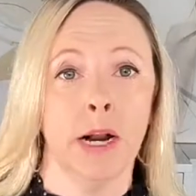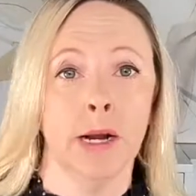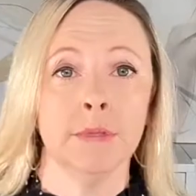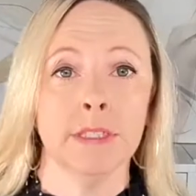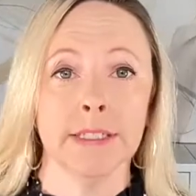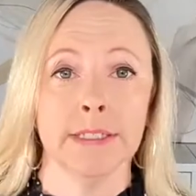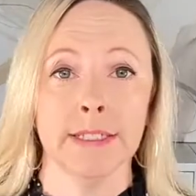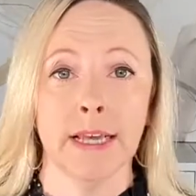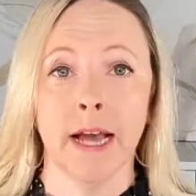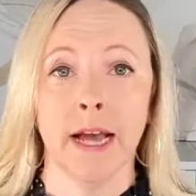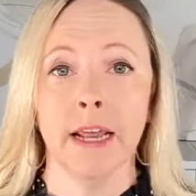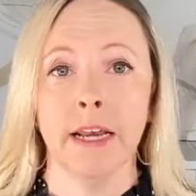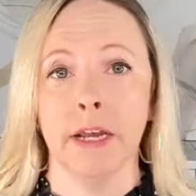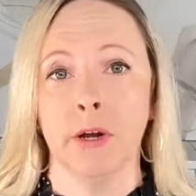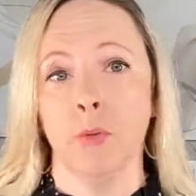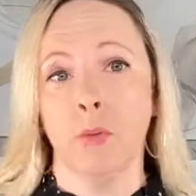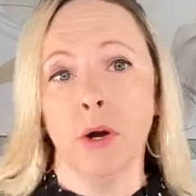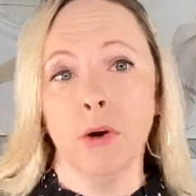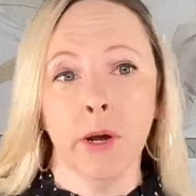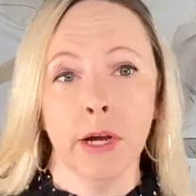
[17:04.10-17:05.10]
I'm
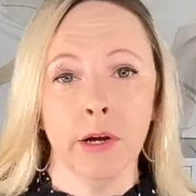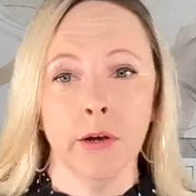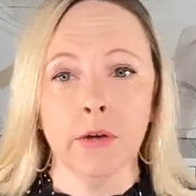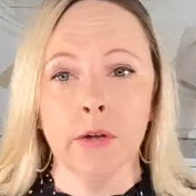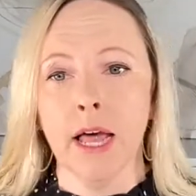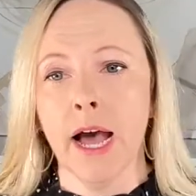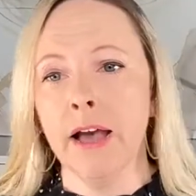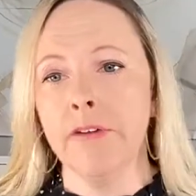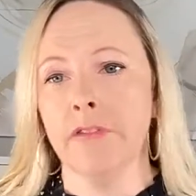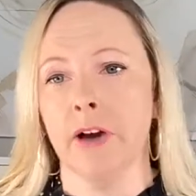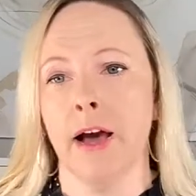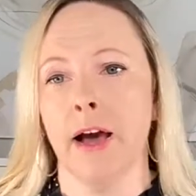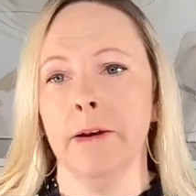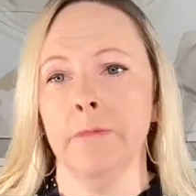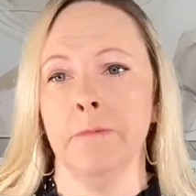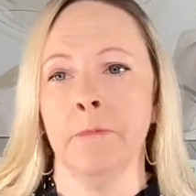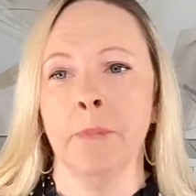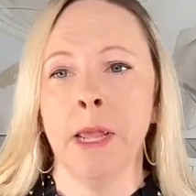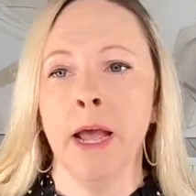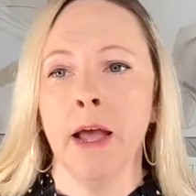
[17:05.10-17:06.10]
deciding what do I go live
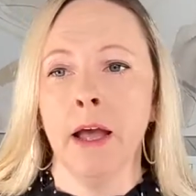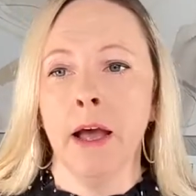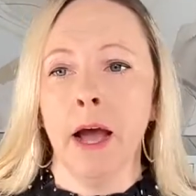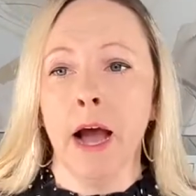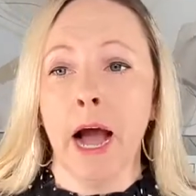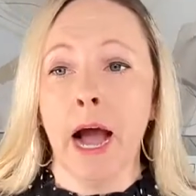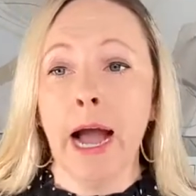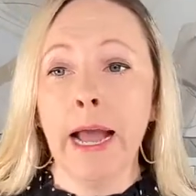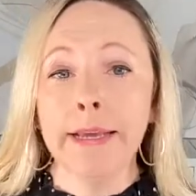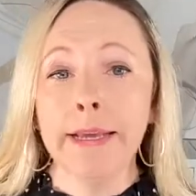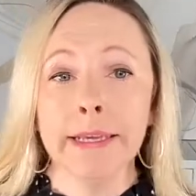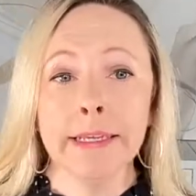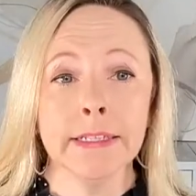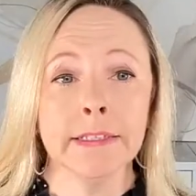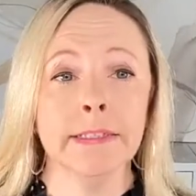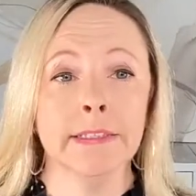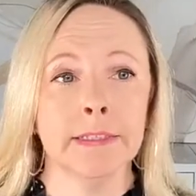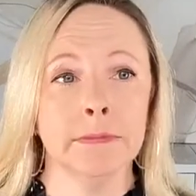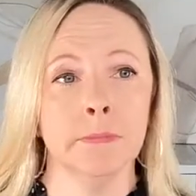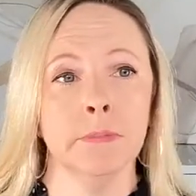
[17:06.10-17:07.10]
on, I
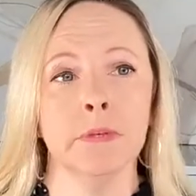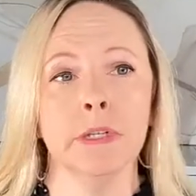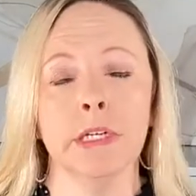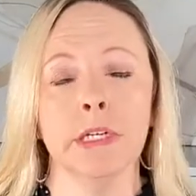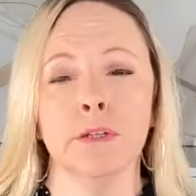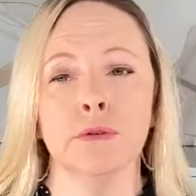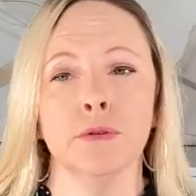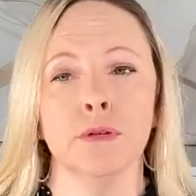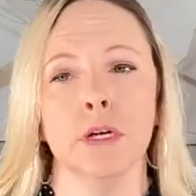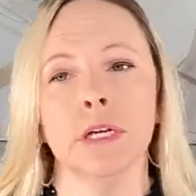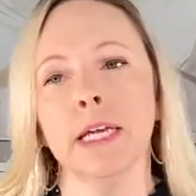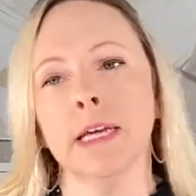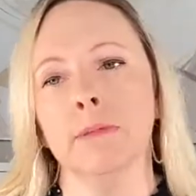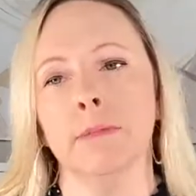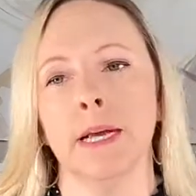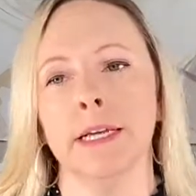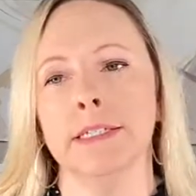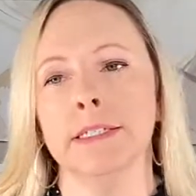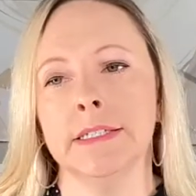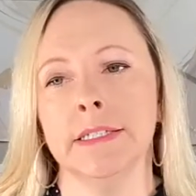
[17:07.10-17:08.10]
can simply look at
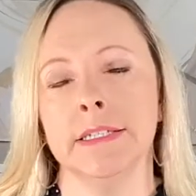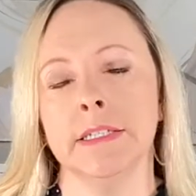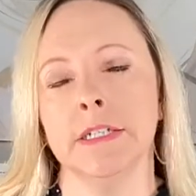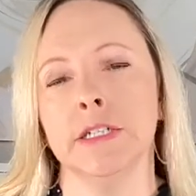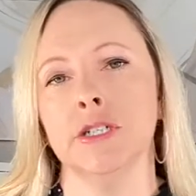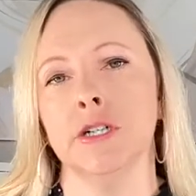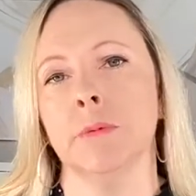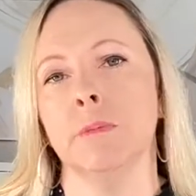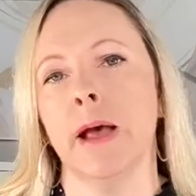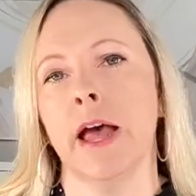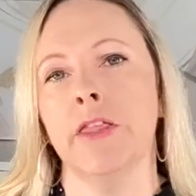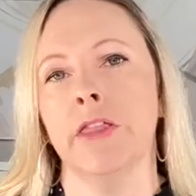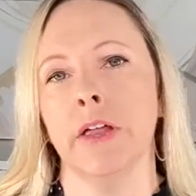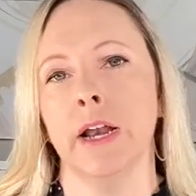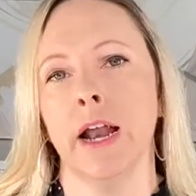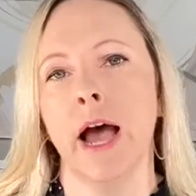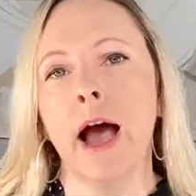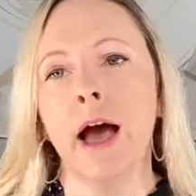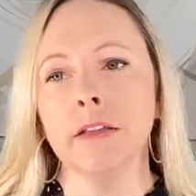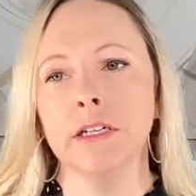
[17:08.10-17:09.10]
my signature
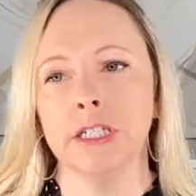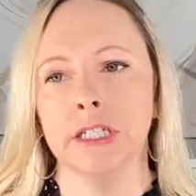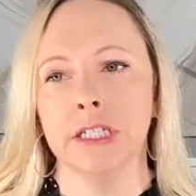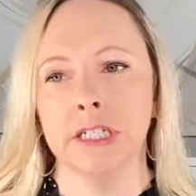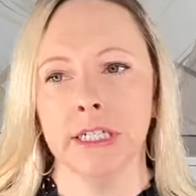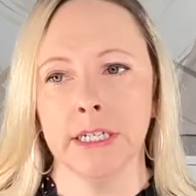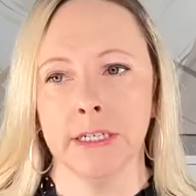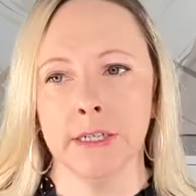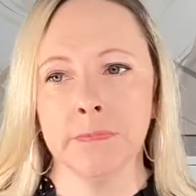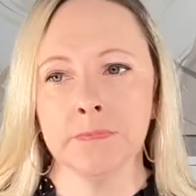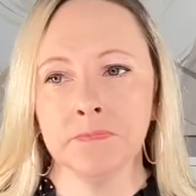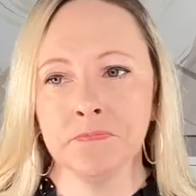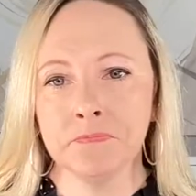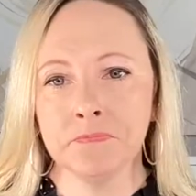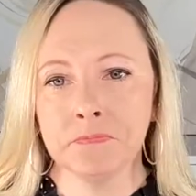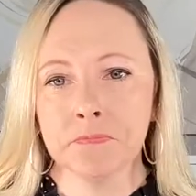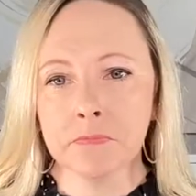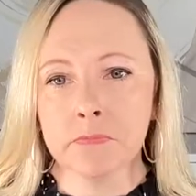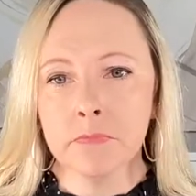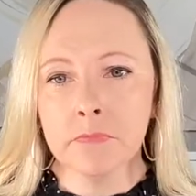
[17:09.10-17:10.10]
methodology
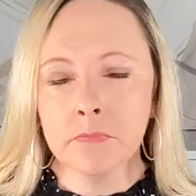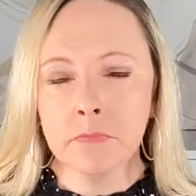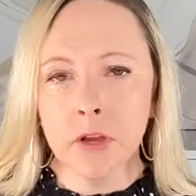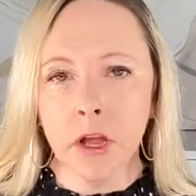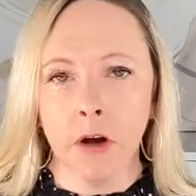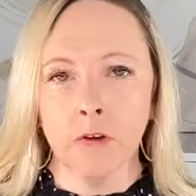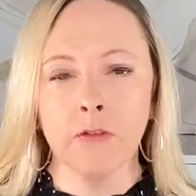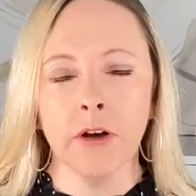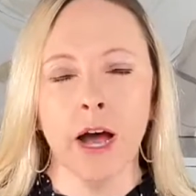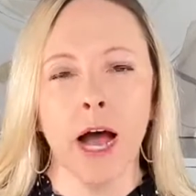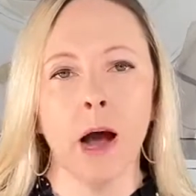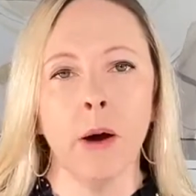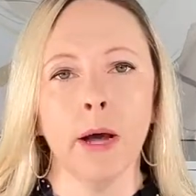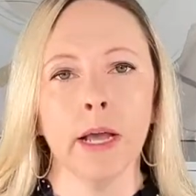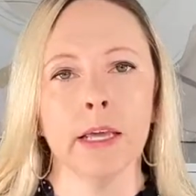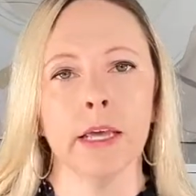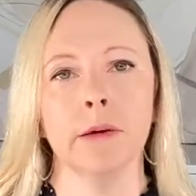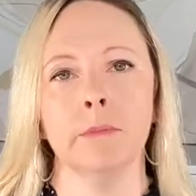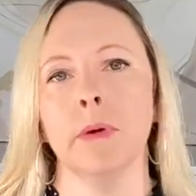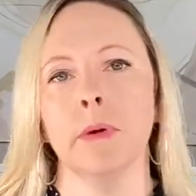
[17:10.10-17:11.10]
of how
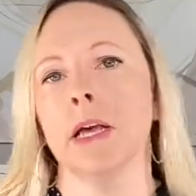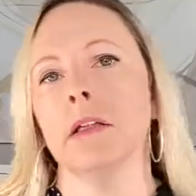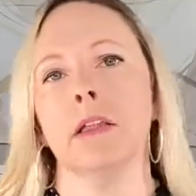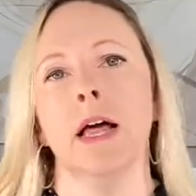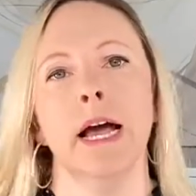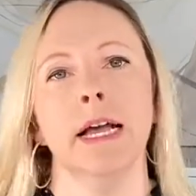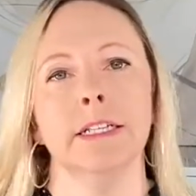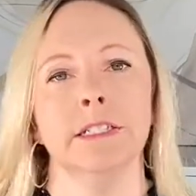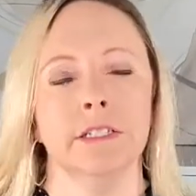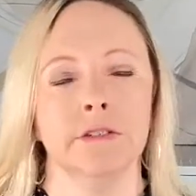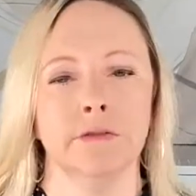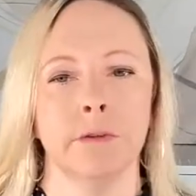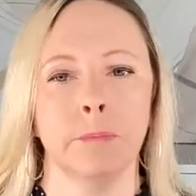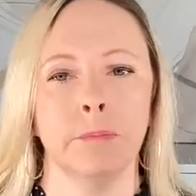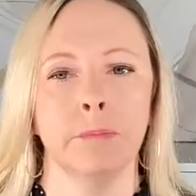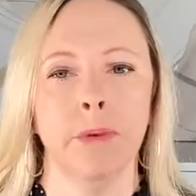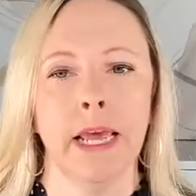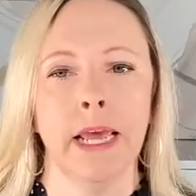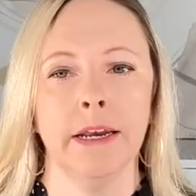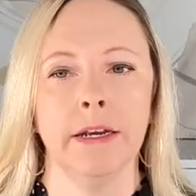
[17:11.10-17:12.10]
I get my clients from
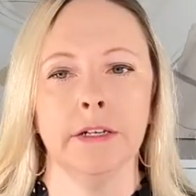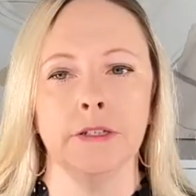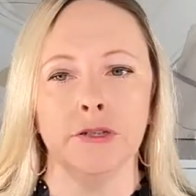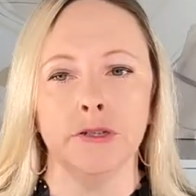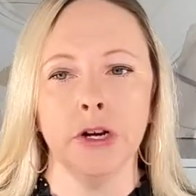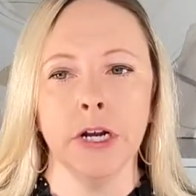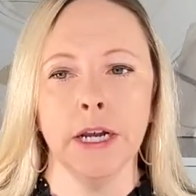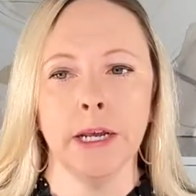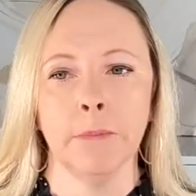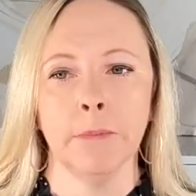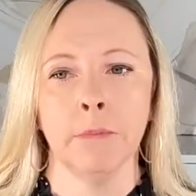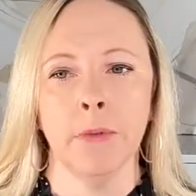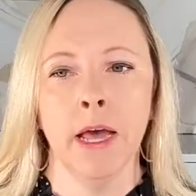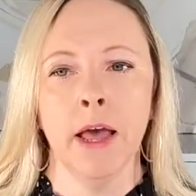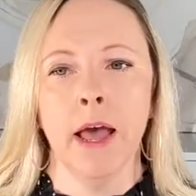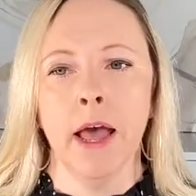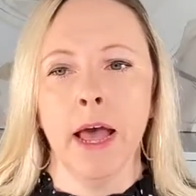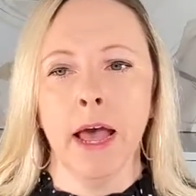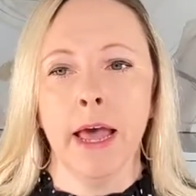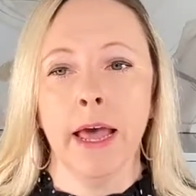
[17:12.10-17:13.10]
pain to dream,
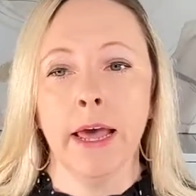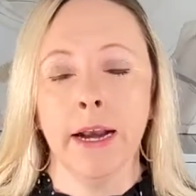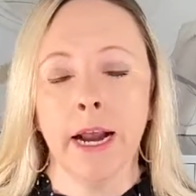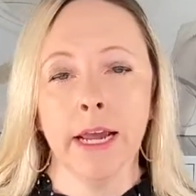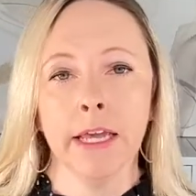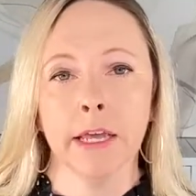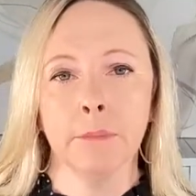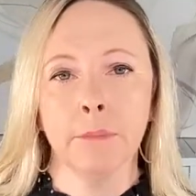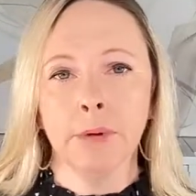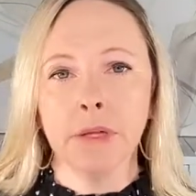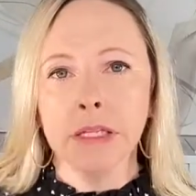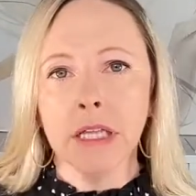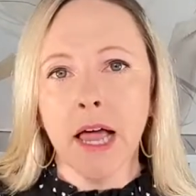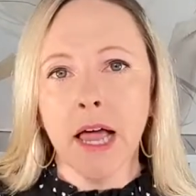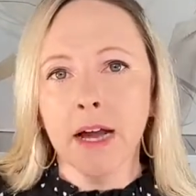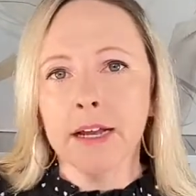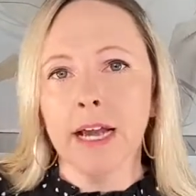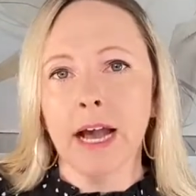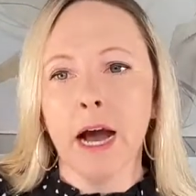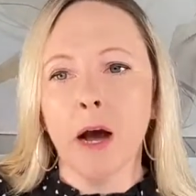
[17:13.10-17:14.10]
and I can
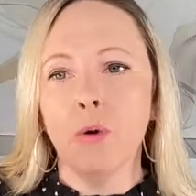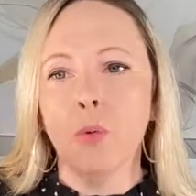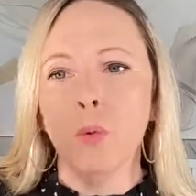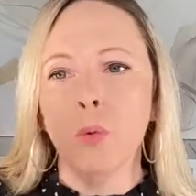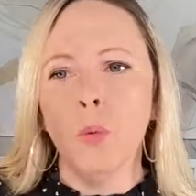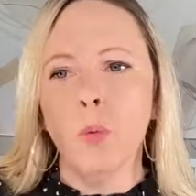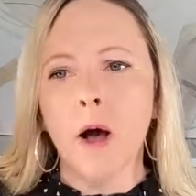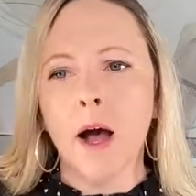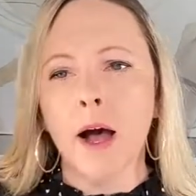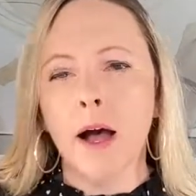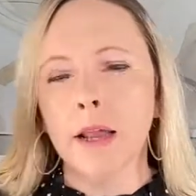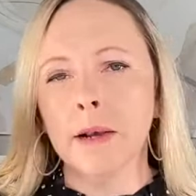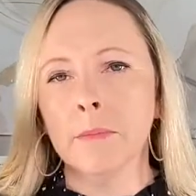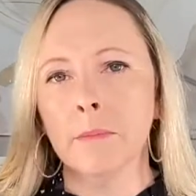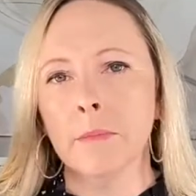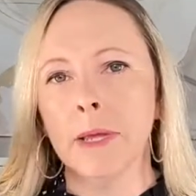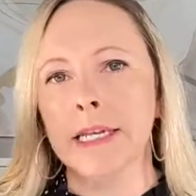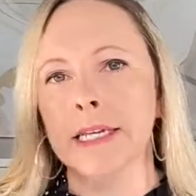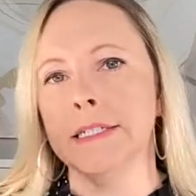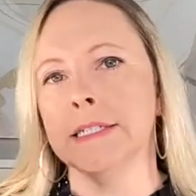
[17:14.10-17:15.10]
pluck out
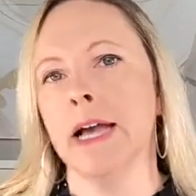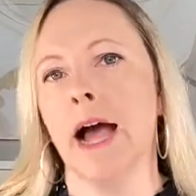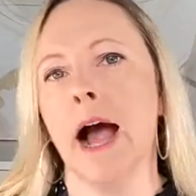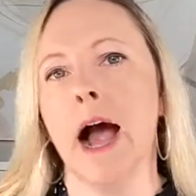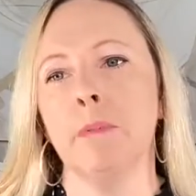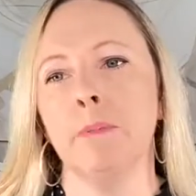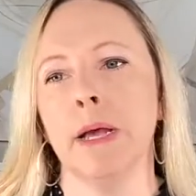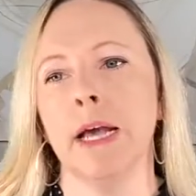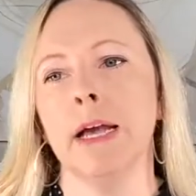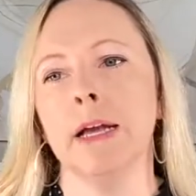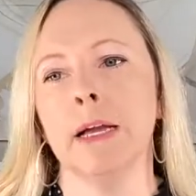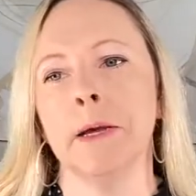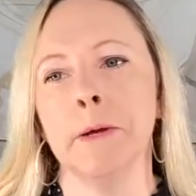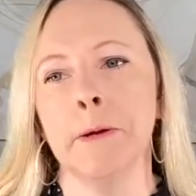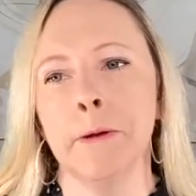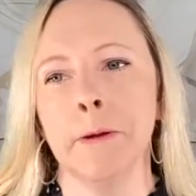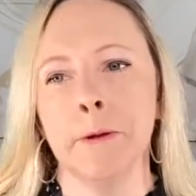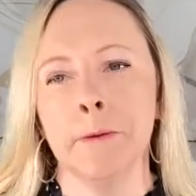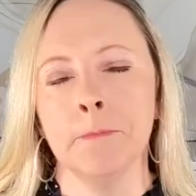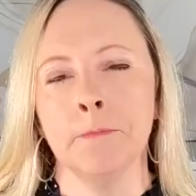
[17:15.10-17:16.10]
one mini topic
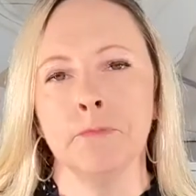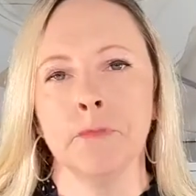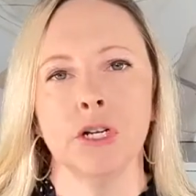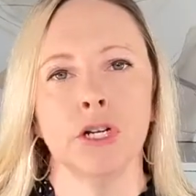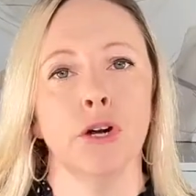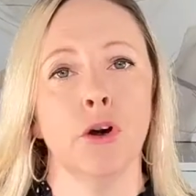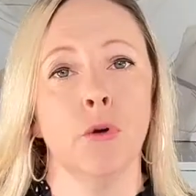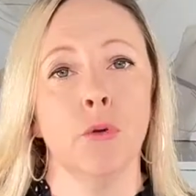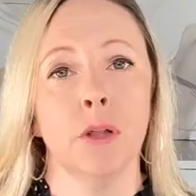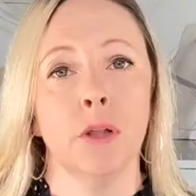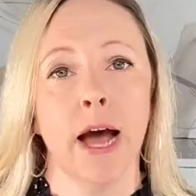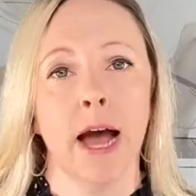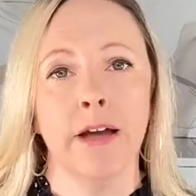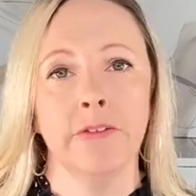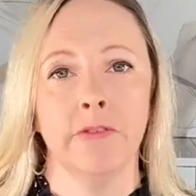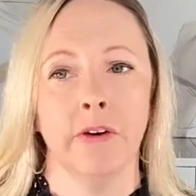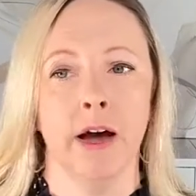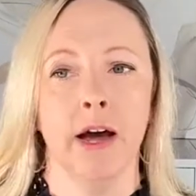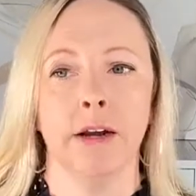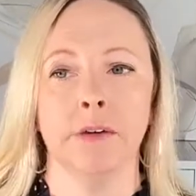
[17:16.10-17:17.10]
to go
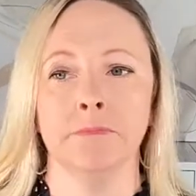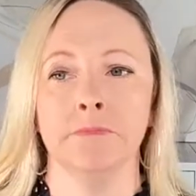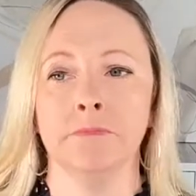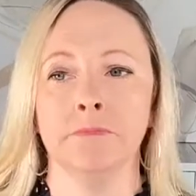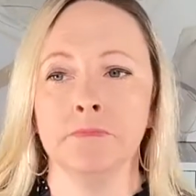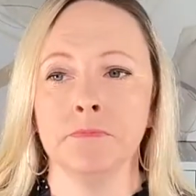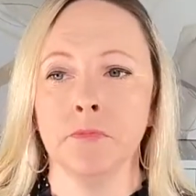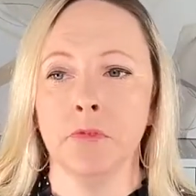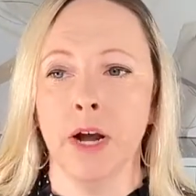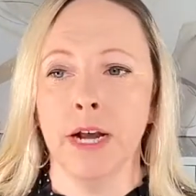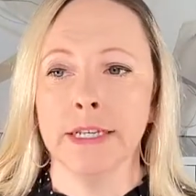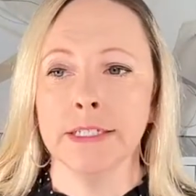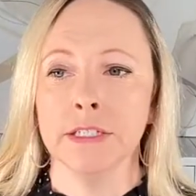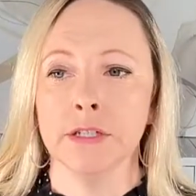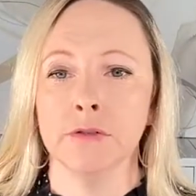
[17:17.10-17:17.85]
live on, right?